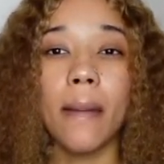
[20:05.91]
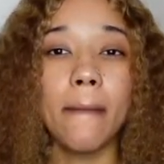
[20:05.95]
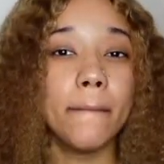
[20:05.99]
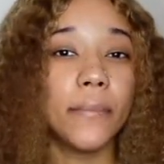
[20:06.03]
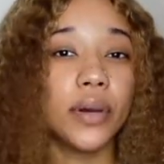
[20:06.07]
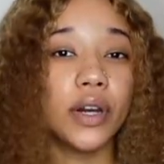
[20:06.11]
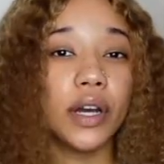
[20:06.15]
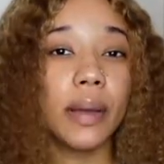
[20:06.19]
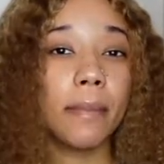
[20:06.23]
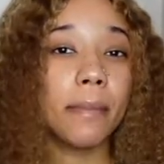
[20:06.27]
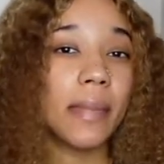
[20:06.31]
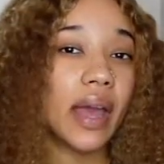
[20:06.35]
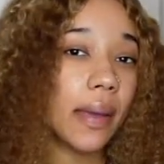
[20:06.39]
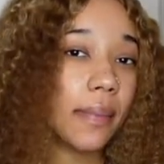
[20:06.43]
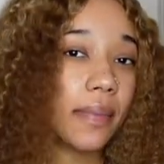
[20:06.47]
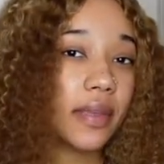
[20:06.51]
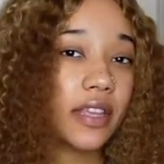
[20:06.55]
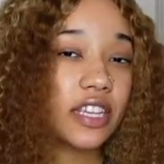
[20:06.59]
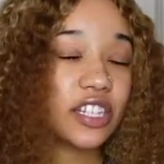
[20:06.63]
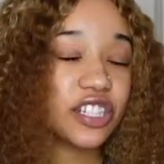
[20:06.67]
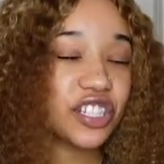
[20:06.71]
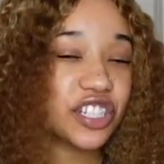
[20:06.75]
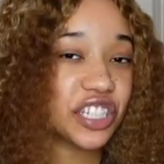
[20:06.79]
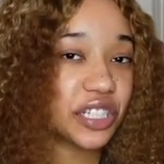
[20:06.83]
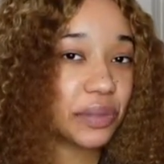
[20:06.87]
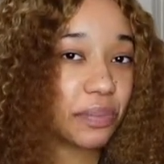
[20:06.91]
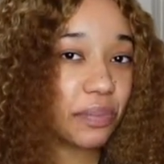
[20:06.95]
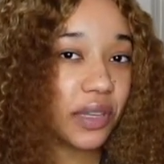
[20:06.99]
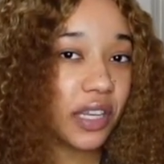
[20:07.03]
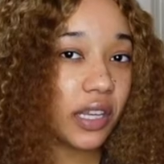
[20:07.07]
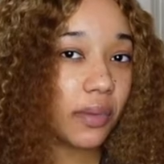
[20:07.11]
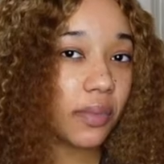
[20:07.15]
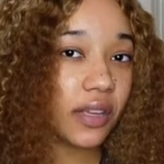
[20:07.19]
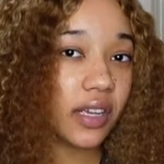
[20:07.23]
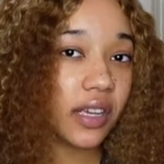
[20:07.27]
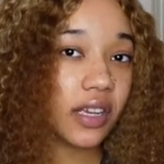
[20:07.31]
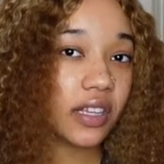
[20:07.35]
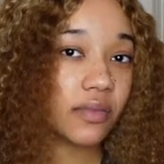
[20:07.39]
but maybe it's just
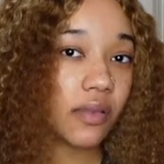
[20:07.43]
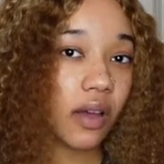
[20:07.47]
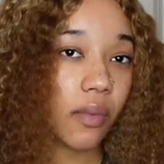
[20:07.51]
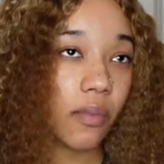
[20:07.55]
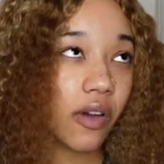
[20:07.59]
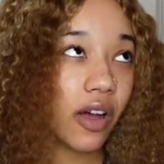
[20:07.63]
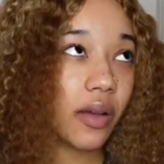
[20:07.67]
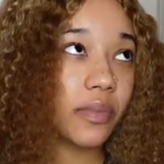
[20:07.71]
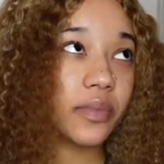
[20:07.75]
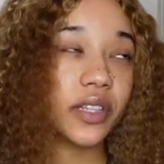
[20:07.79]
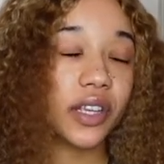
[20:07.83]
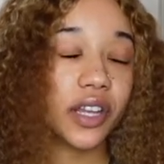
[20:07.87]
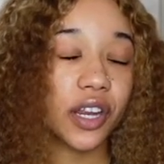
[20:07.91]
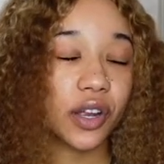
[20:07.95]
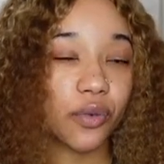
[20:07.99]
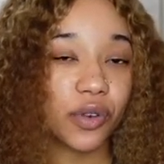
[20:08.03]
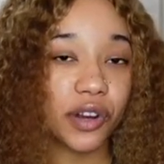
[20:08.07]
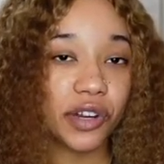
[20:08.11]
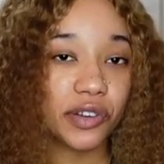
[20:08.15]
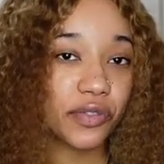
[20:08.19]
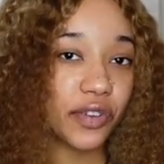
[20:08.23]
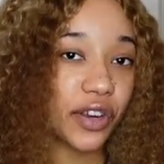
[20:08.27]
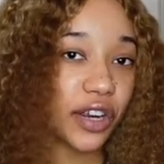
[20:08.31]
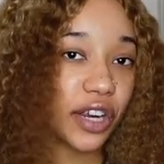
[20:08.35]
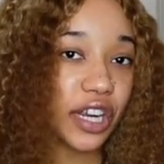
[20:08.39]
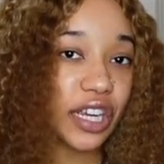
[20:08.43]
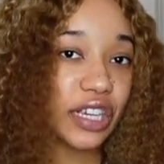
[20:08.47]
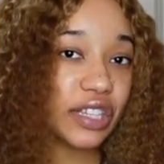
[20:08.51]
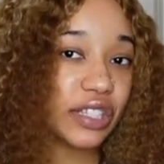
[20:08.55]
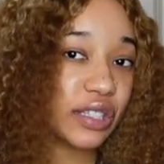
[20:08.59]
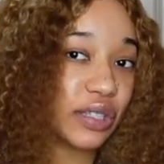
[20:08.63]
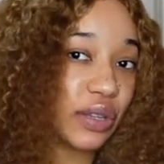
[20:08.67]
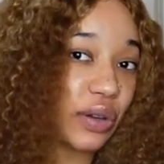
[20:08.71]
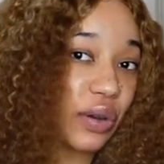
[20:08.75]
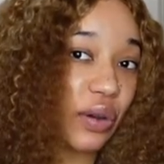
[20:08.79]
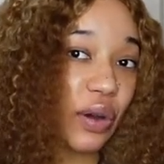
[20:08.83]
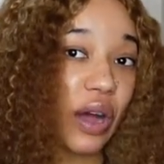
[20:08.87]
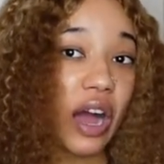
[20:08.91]
me because my mom said it worked for her
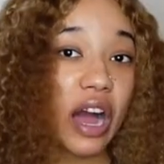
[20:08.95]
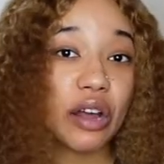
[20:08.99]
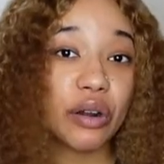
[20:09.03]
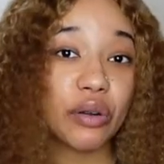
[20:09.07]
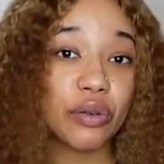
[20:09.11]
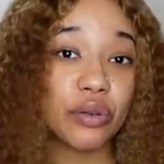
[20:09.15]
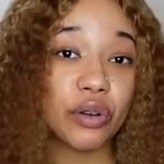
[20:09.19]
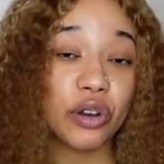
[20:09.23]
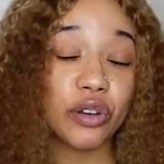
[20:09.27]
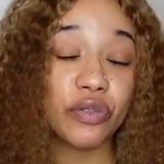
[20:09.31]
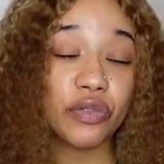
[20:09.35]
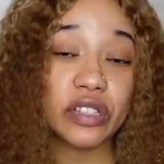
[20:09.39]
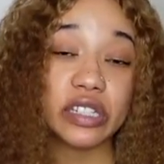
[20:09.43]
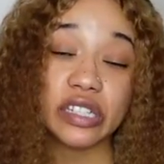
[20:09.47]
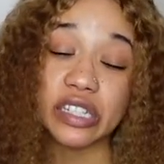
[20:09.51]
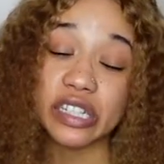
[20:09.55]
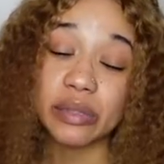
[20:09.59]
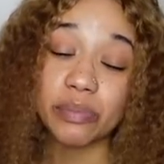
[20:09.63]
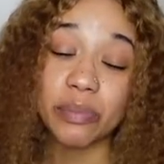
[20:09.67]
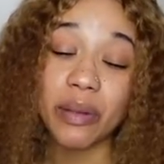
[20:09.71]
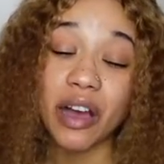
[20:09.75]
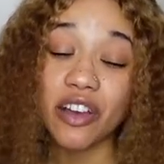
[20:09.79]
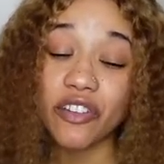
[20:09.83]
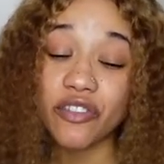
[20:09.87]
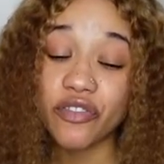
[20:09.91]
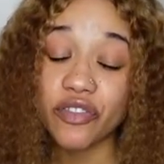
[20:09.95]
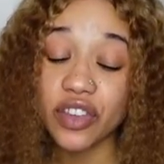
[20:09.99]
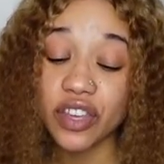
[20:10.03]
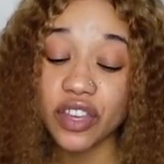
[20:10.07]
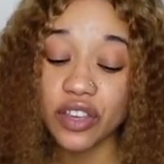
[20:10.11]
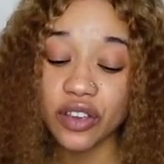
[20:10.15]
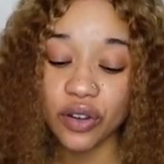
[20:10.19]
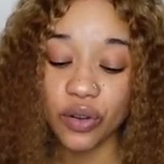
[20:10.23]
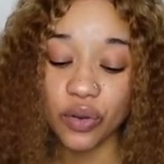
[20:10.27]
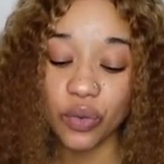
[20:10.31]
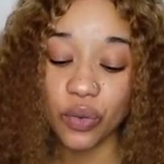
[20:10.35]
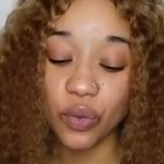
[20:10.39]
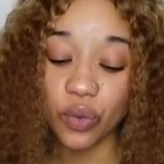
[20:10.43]
so i don't know if it's just my
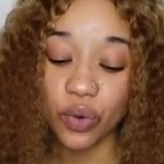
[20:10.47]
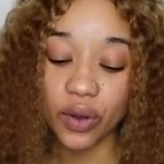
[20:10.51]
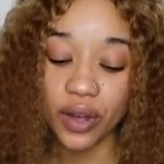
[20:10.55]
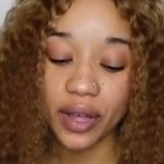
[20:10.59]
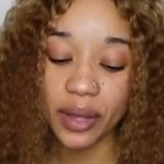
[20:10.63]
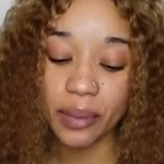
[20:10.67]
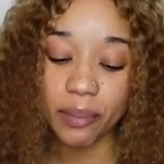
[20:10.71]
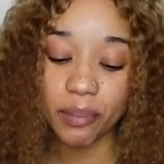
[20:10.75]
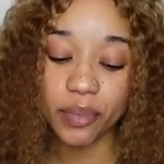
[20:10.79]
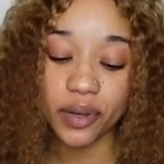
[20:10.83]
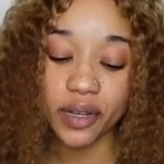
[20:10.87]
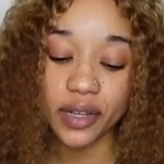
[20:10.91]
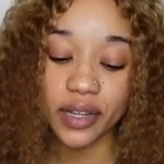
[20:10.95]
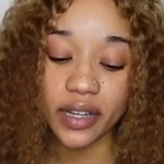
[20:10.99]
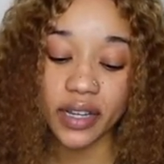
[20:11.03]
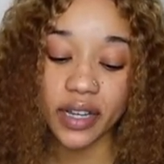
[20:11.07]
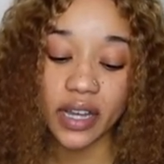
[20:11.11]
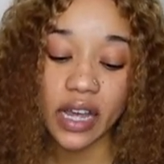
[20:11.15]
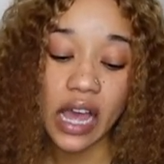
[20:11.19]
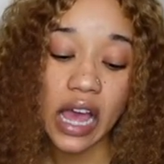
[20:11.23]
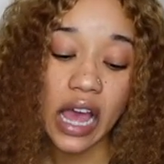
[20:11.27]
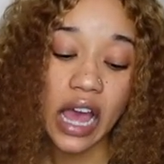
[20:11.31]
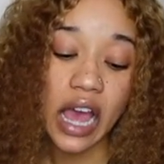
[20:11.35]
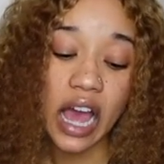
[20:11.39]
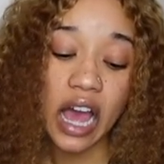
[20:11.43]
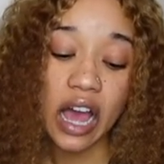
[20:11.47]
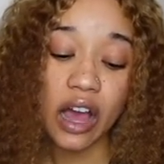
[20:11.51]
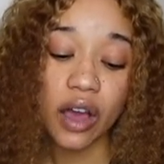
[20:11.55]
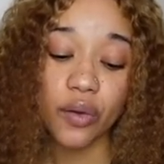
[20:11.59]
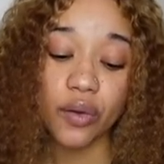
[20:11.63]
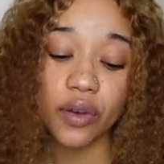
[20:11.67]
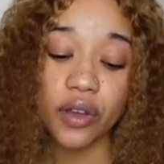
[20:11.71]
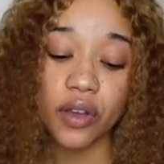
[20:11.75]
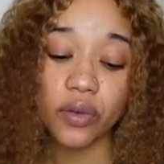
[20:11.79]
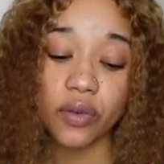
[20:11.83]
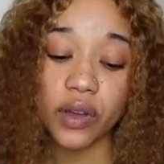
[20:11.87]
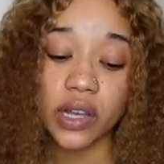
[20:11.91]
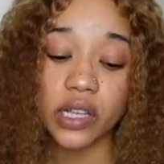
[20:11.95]
feet or what but i
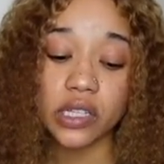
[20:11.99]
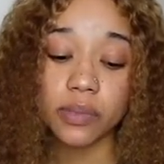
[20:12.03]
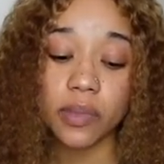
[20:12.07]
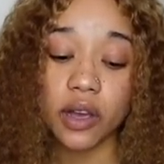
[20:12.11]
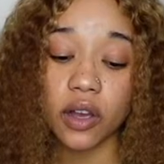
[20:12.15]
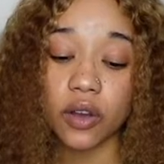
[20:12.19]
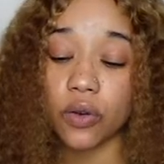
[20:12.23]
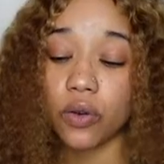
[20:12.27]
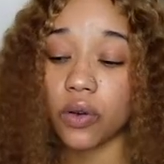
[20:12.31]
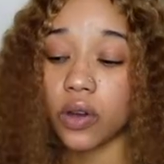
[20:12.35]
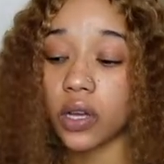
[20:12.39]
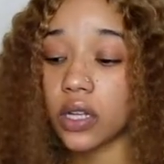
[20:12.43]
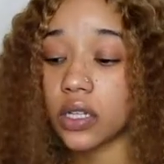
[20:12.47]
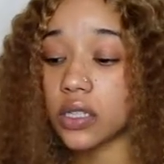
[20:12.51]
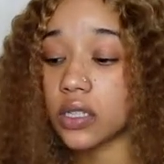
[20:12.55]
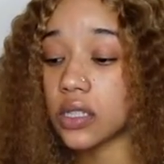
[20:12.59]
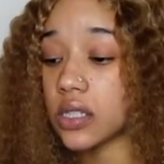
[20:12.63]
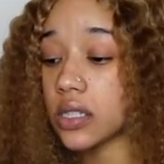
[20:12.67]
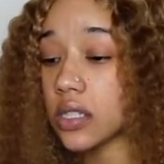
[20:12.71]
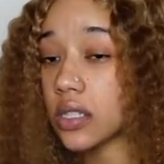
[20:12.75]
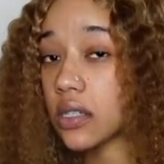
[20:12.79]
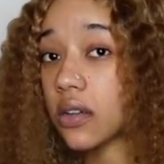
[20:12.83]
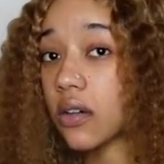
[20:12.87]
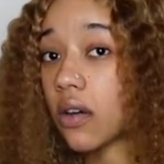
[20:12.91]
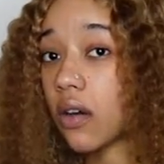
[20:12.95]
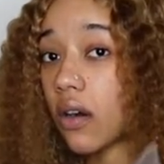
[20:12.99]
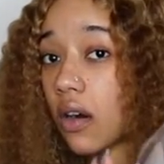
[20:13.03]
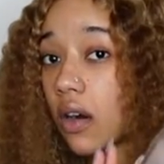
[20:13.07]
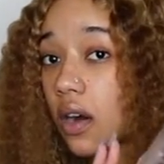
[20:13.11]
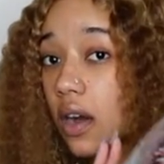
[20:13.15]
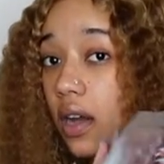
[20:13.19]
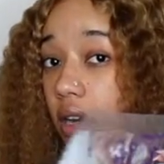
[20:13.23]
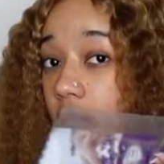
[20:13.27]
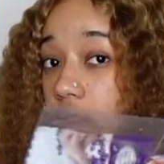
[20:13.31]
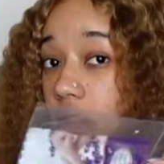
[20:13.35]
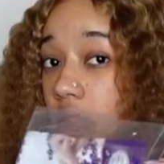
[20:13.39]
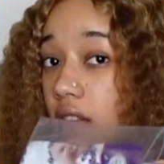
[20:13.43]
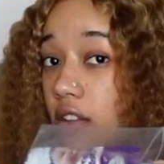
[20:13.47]
wouldn't waste my coins
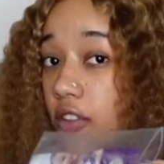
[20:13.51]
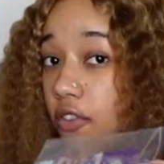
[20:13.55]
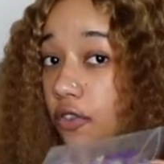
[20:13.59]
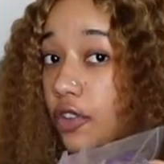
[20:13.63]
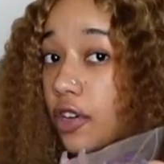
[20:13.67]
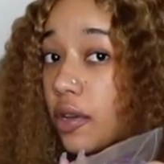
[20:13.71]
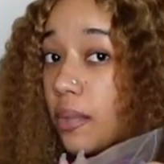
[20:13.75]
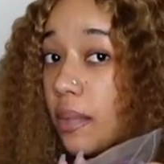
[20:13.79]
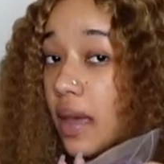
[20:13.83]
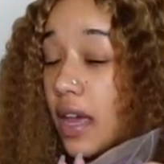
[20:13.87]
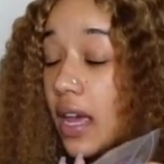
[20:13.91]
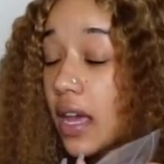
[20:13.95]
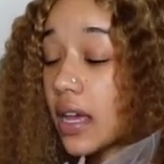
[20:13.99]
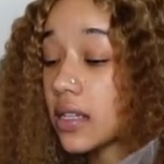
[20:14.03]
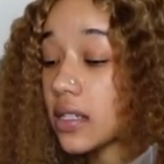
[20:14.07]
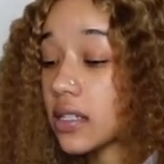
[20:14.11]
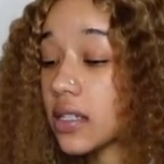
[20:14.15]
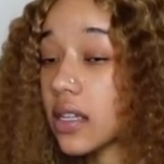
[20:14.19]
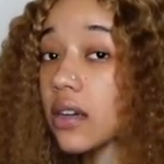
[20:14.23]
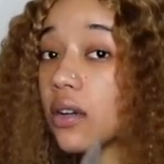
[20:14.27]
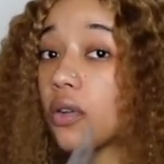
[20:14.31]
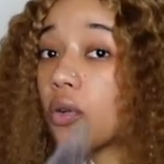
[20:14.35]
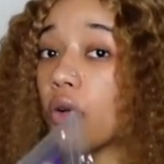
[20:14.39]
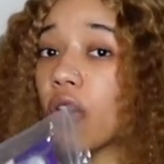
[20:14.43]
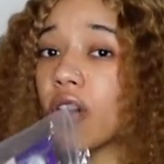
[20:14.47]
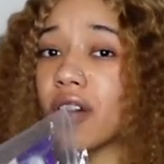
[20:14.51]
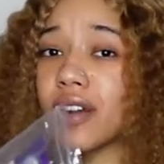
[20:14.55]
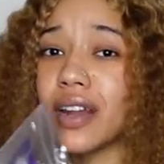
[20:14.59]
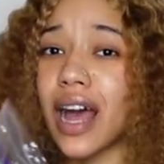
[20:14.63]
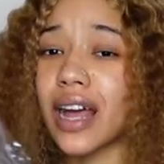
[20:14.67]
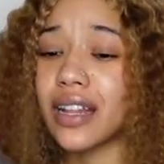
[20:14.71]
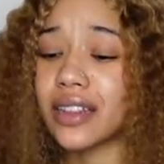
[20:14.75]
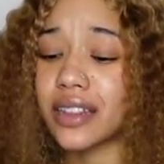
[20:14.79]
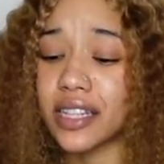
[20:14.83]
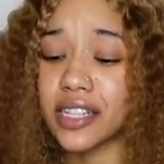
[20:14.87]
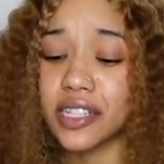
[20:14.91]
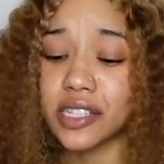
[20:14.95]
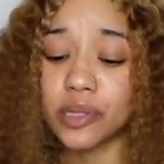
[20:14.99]
on the foot mask or
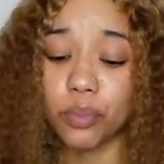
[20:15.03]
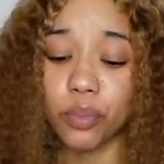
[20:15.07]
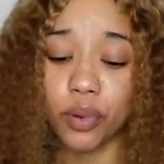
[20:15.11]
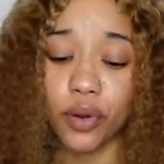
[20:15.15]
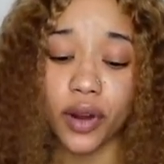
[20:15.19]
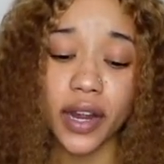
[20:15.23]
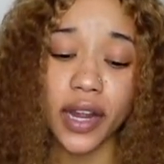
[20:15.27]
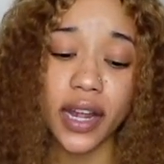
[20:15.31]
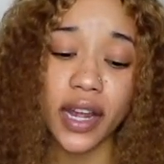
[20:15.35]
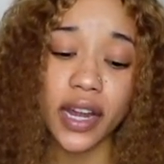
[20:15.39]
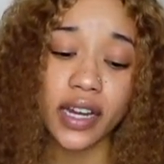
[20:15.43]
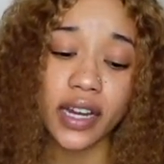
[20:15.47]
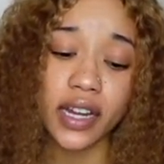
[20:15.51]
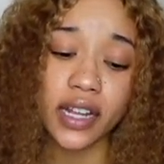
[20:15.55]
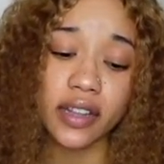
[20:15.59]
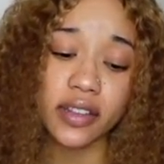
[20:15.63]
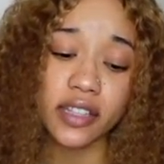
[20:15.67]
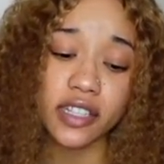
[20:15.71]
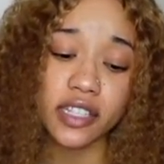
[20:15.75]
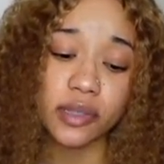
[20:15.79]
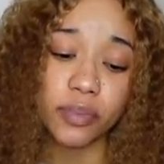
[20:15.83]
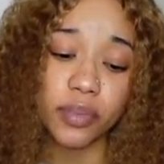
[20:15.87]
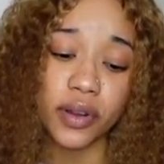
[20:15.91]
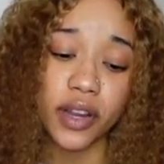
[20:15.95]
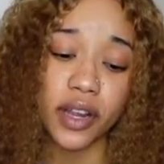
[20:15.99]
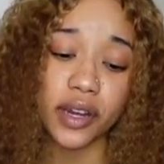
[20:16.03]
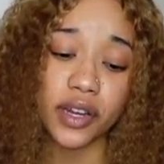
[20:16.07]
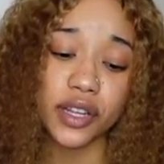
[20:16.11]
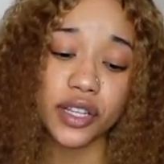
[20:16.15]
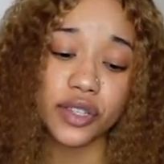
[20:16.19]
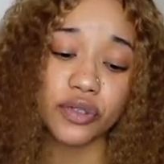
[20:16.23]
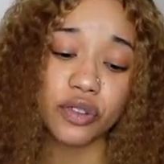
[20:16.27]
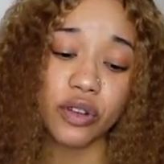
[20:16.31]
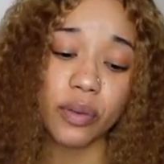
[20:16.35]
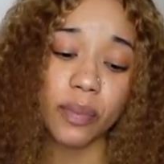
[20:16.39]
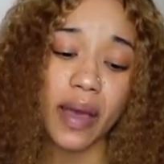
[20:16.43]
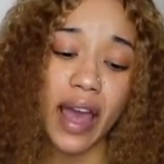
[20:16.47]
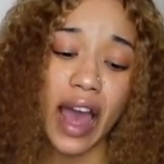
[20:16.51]
not this brand and this brand is
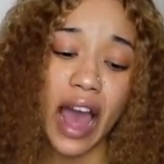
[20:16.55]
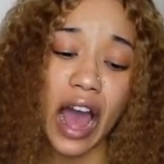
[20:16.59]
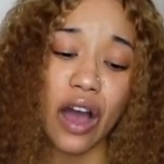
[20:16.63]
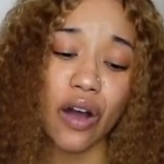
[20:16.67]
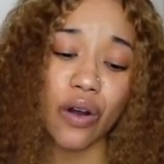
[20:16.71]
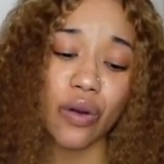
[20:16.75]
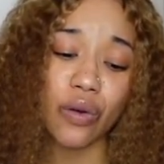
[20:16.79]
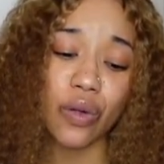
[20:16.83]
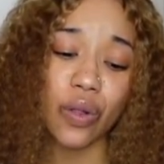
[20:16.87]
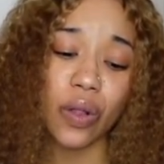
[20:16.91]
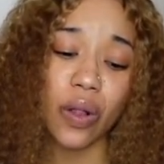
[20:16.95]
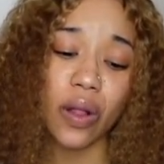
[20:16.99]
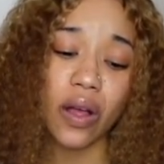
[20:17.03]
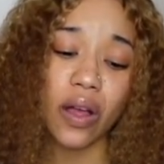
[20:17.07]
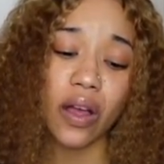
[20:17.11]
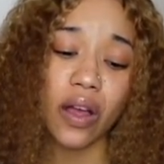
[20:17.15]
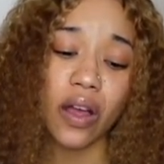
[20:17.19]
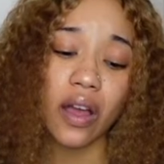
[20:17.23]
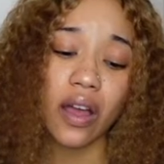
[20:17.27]
from owl